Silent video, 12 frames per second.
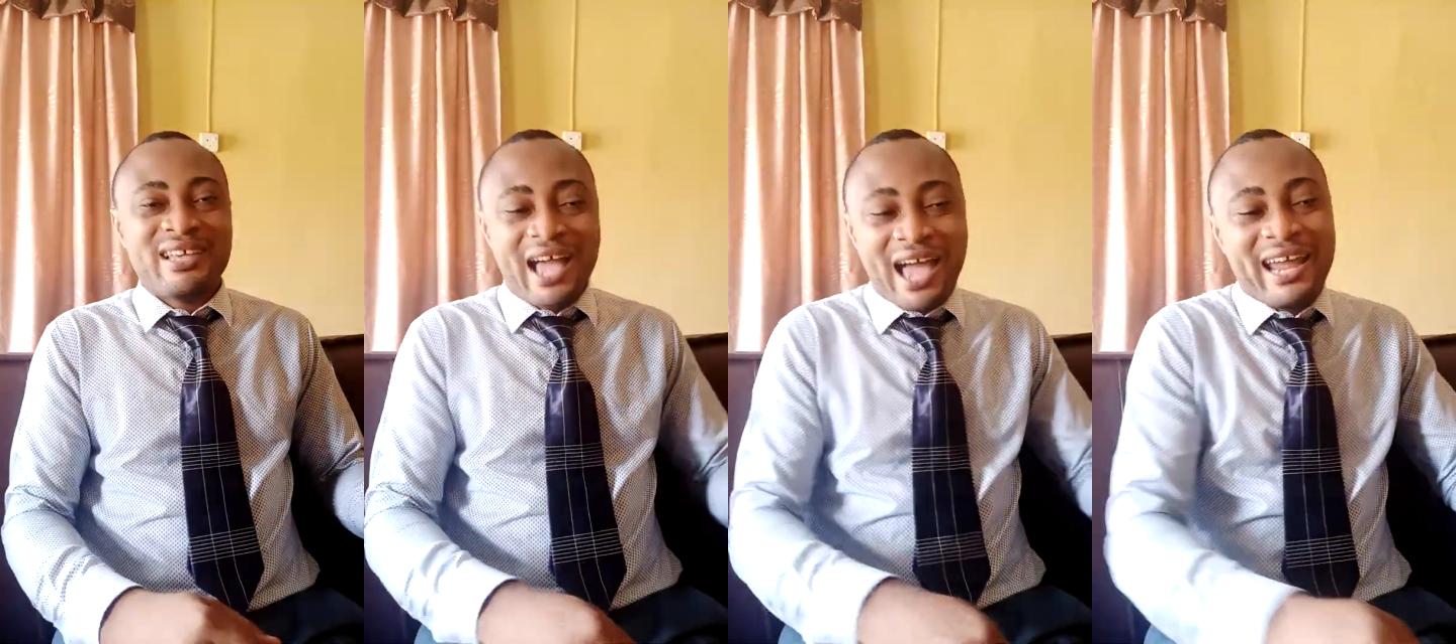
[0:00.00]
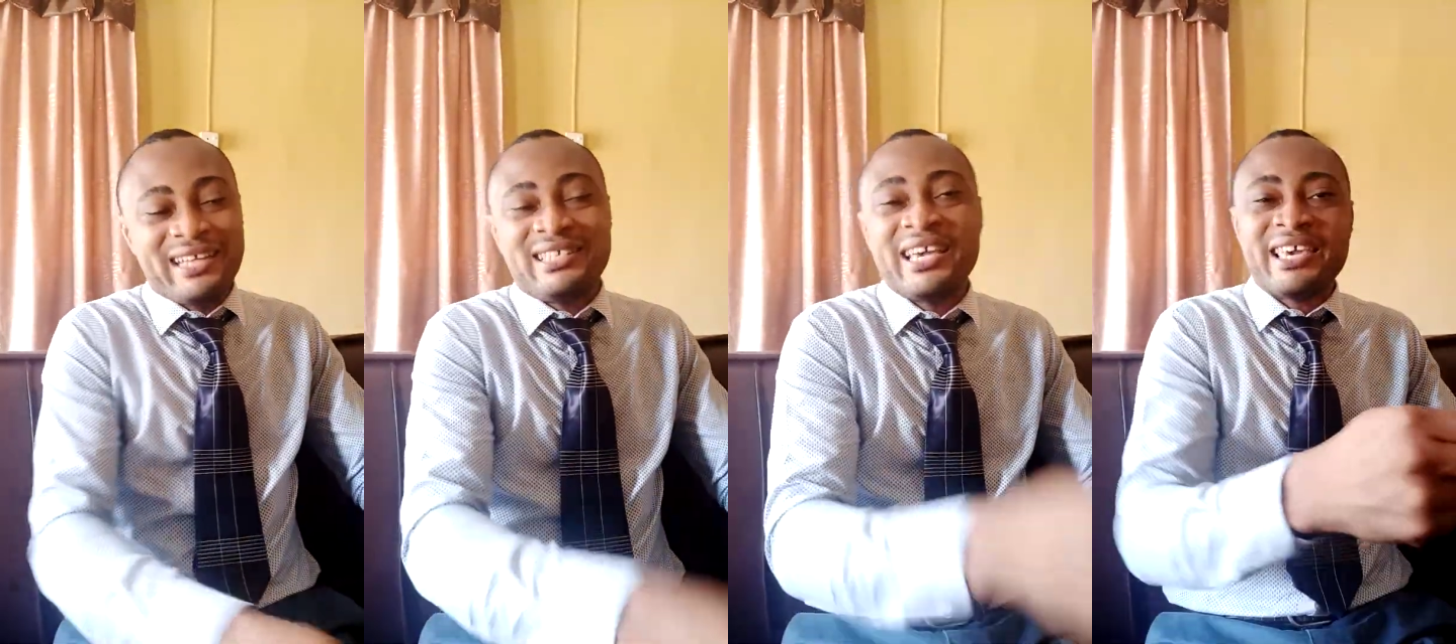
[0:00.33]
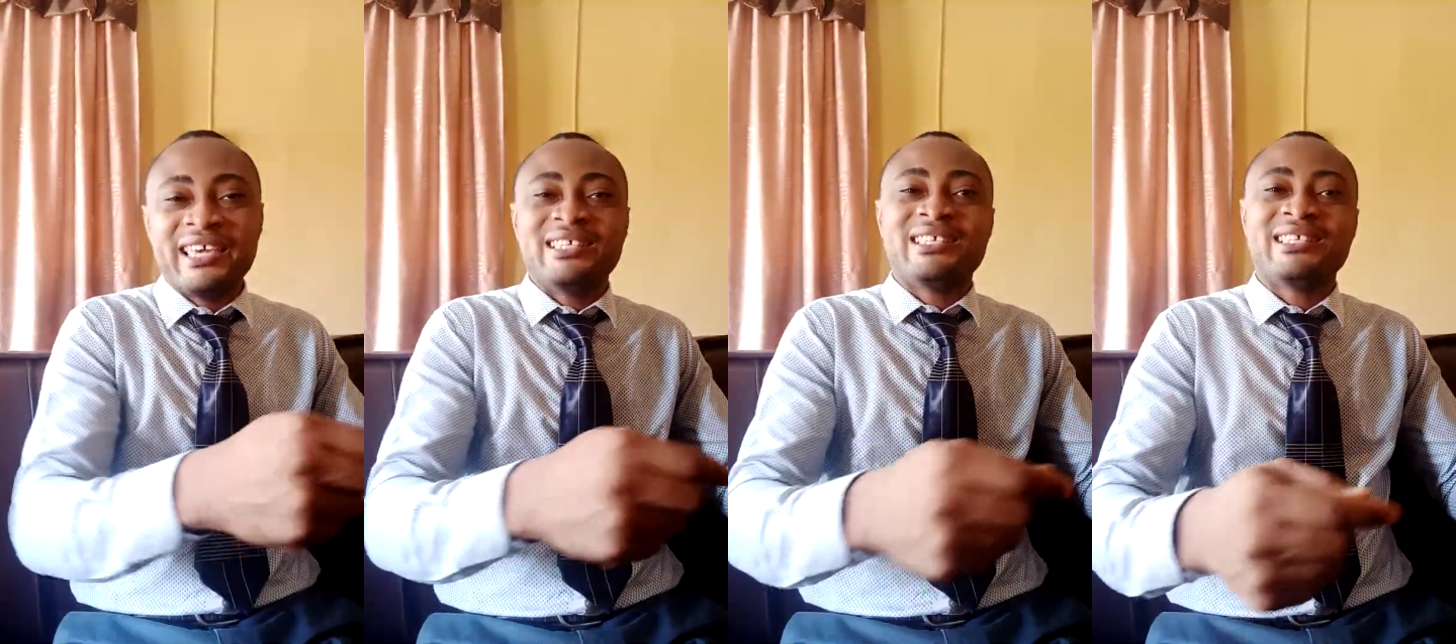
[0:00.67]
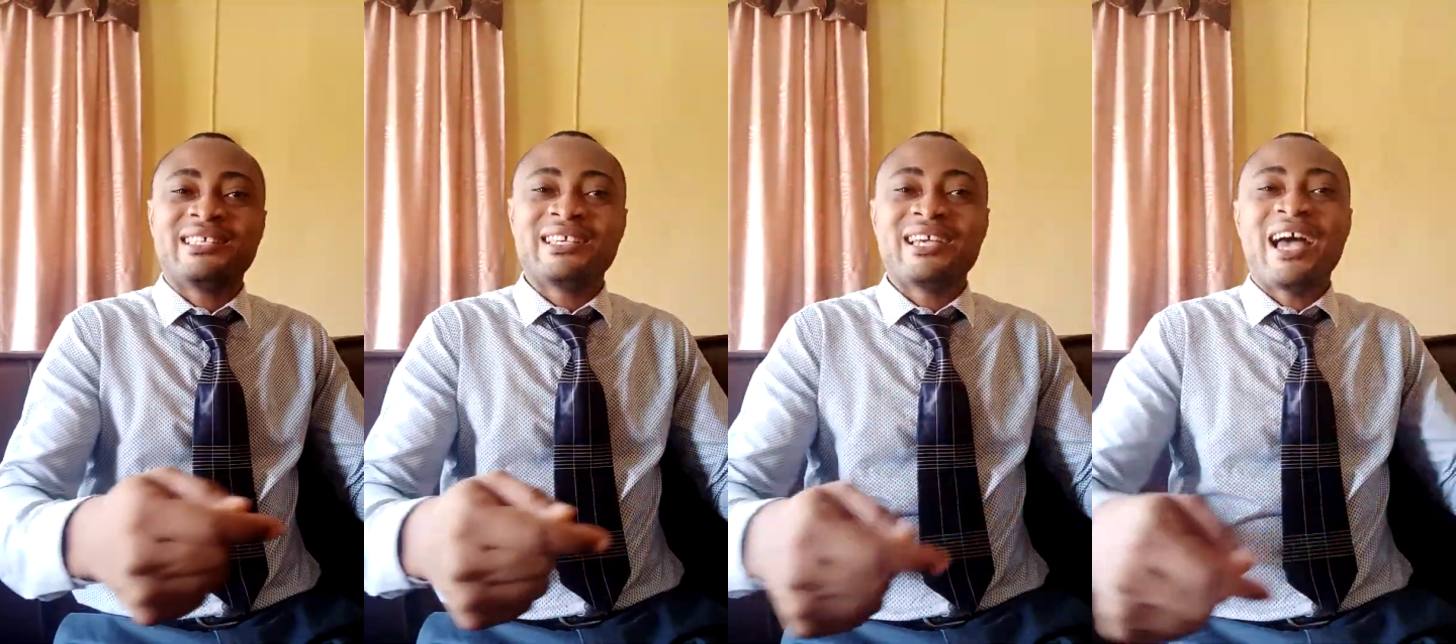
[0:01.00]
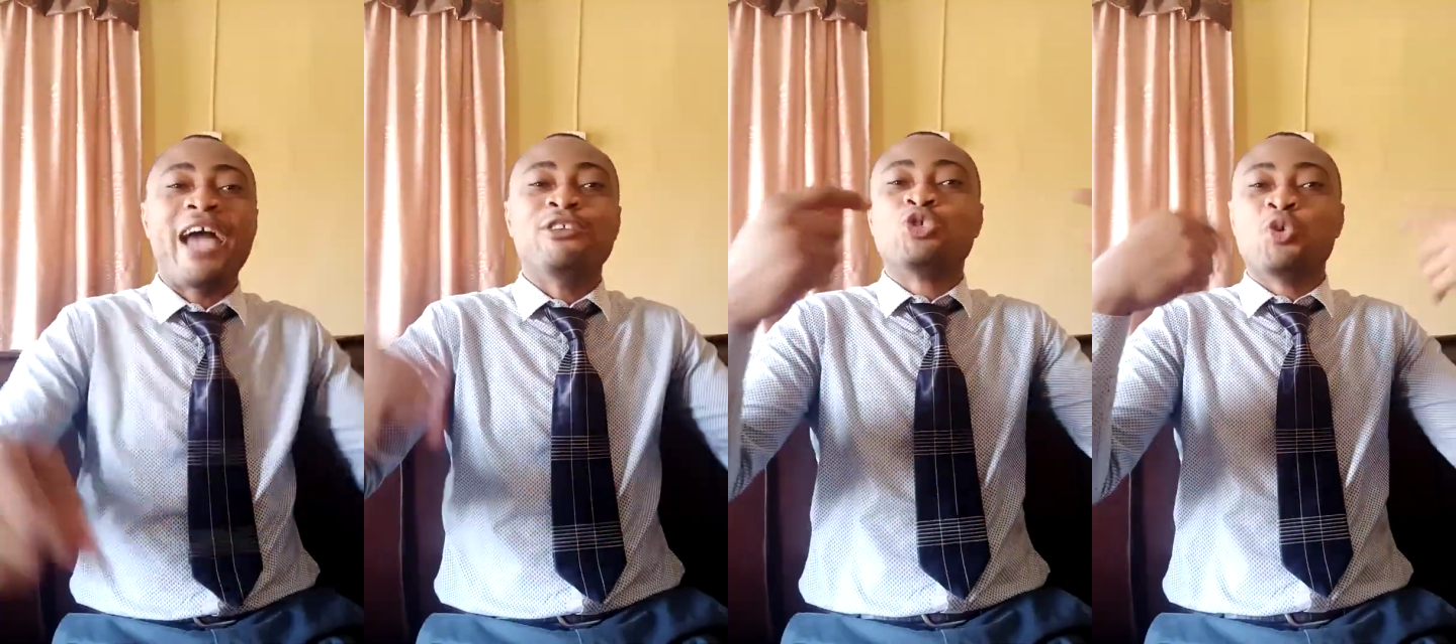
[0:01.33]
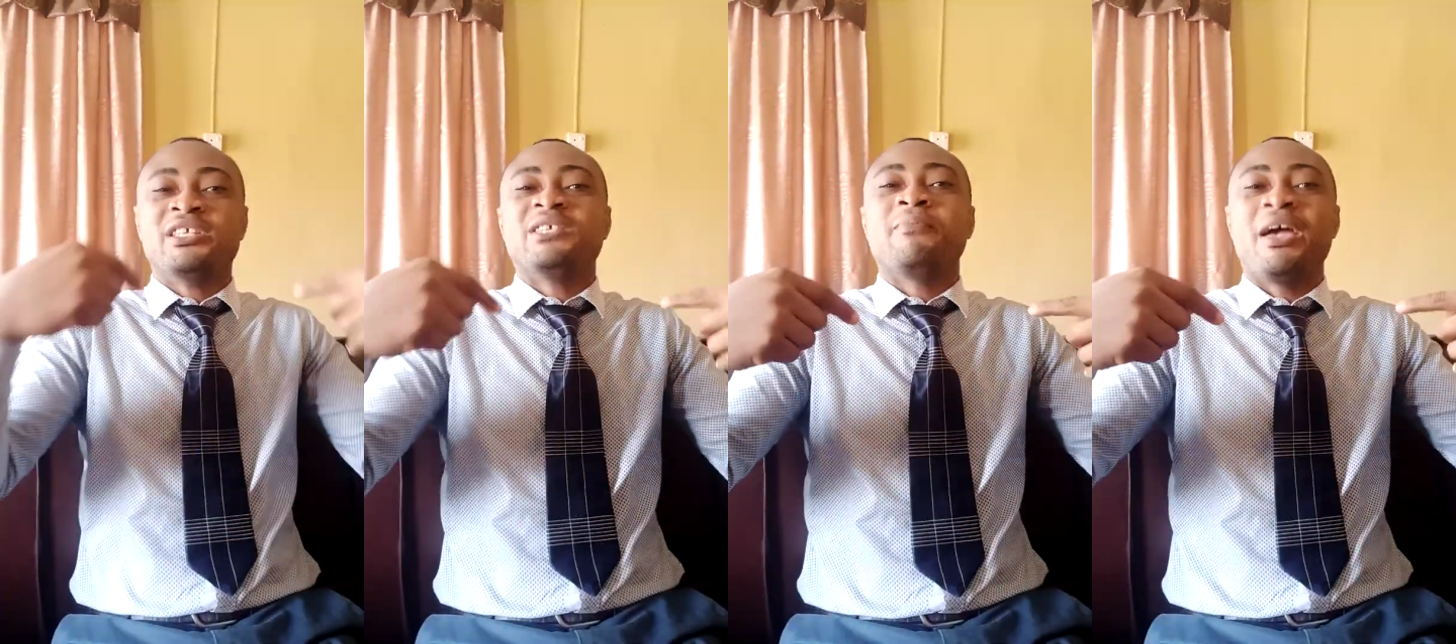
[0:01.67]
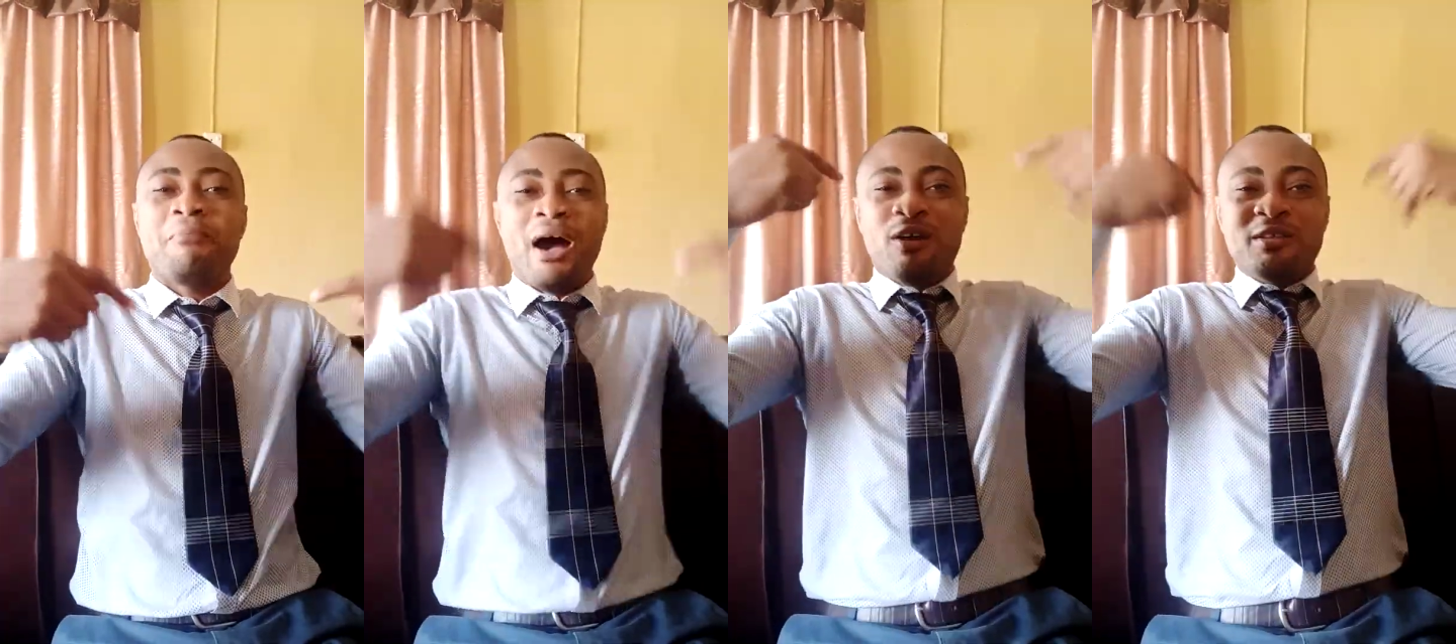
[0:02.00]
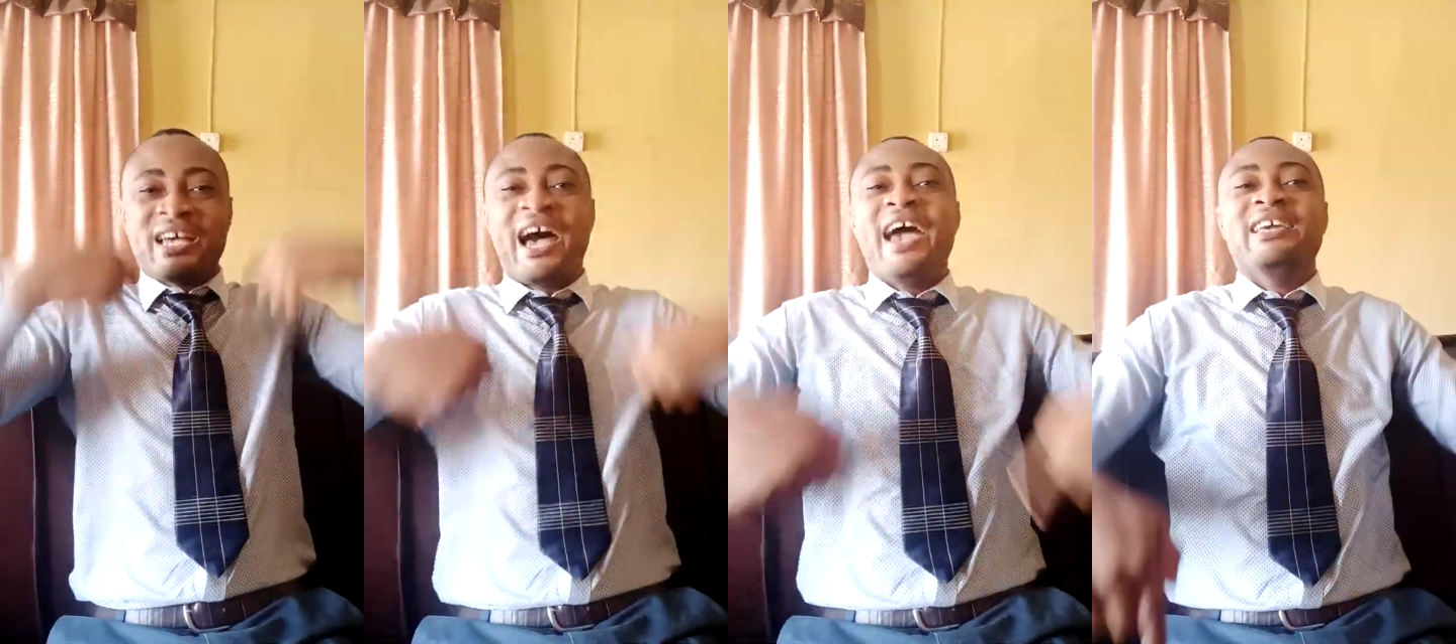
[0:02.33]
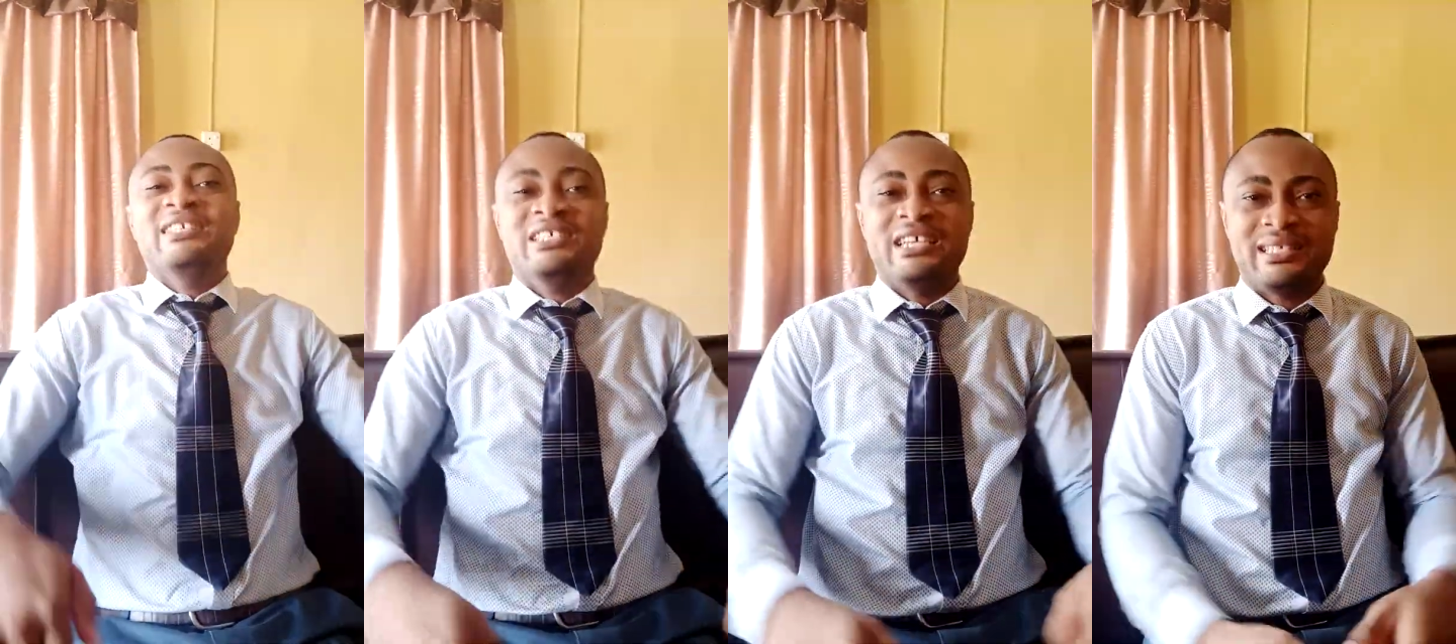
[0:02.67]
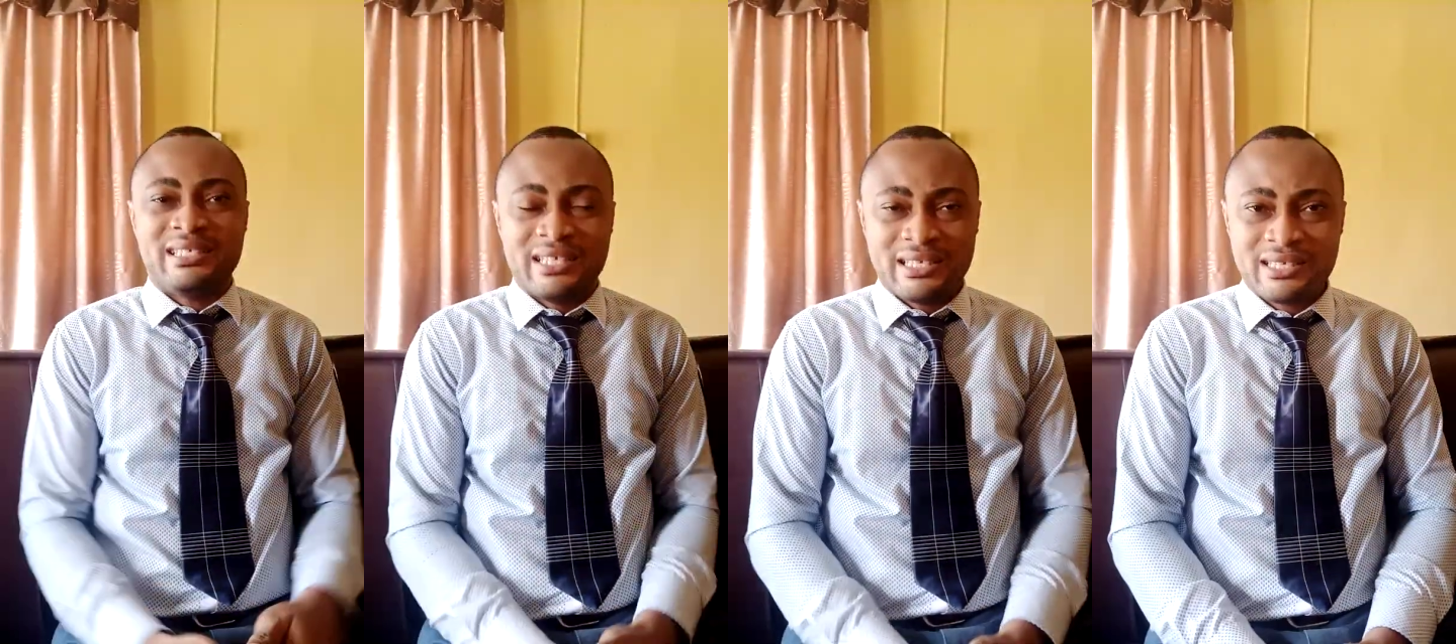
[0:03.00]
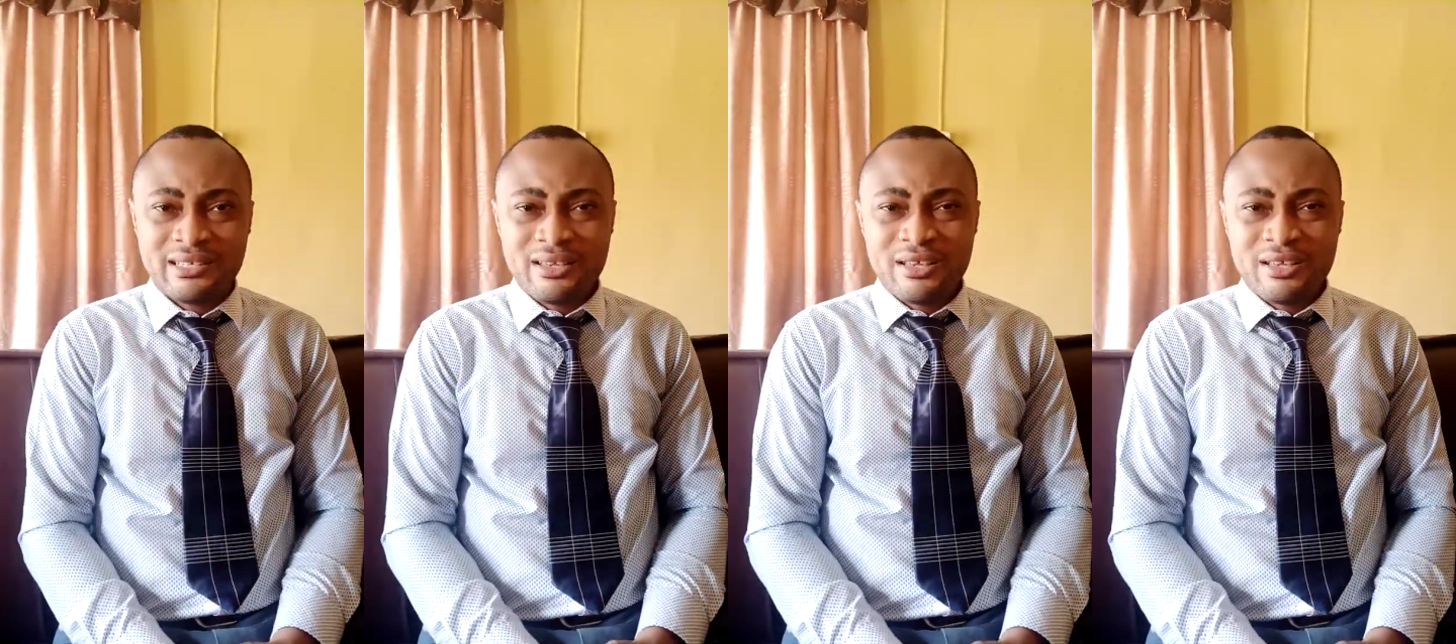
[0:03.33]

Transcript: And I take it, I throw it in my mouth, I ingest it.